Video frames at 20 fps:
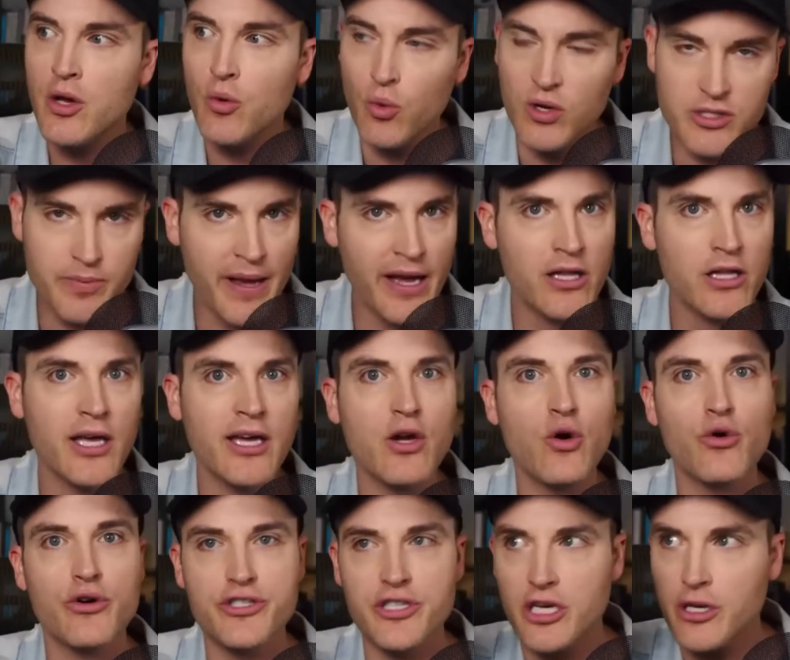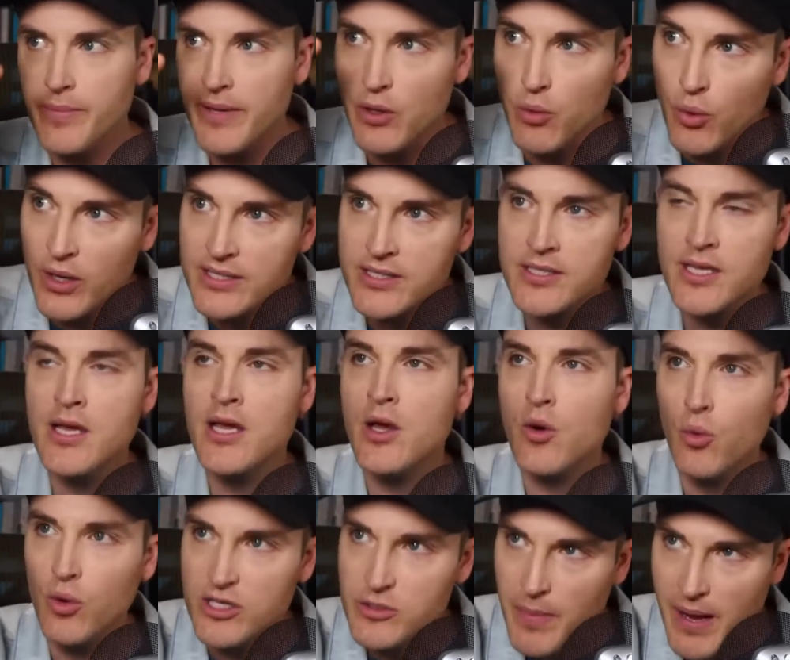What's my online course going to be? What's
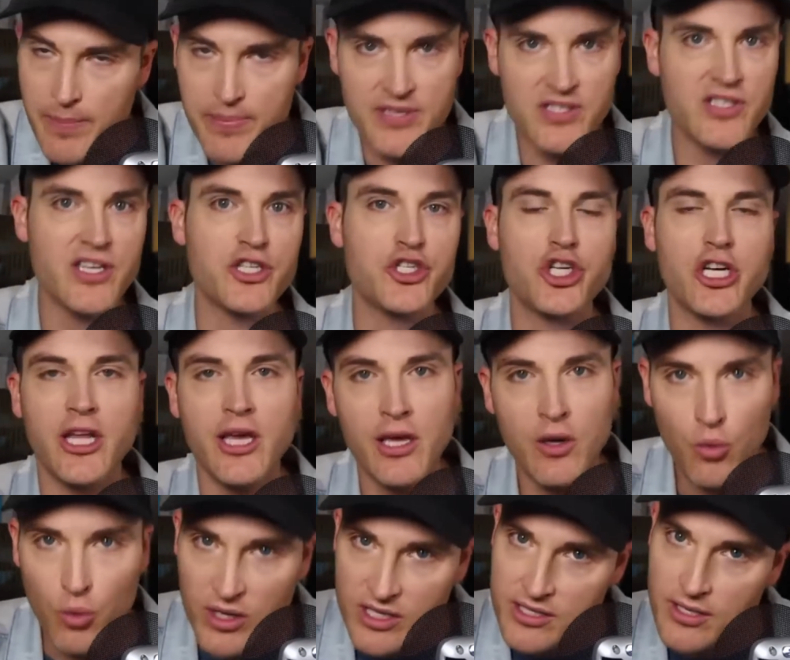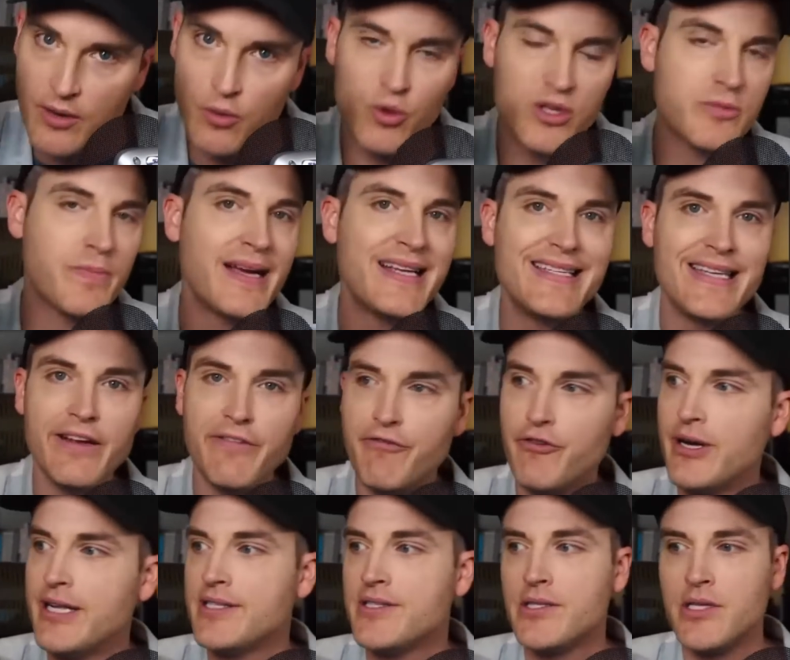what's my positioning? What's what's my
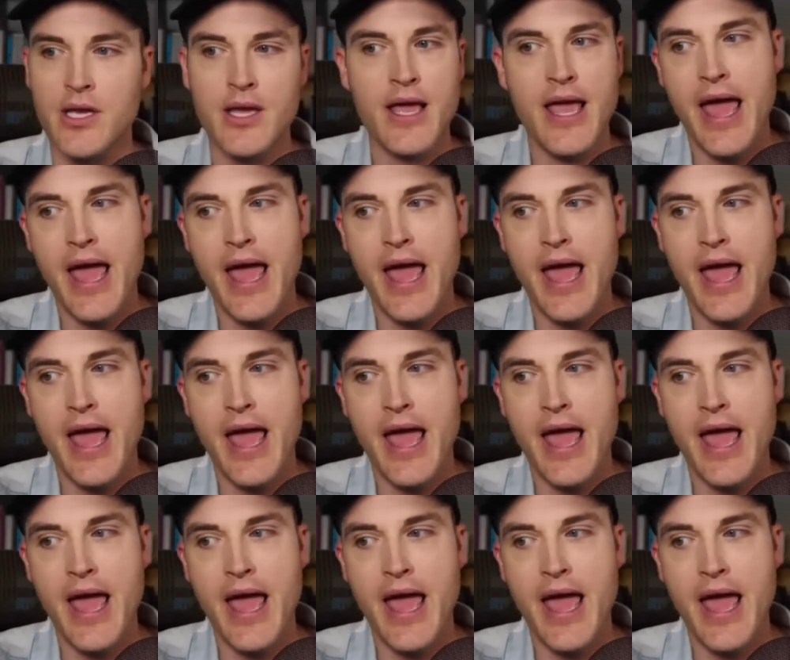difference?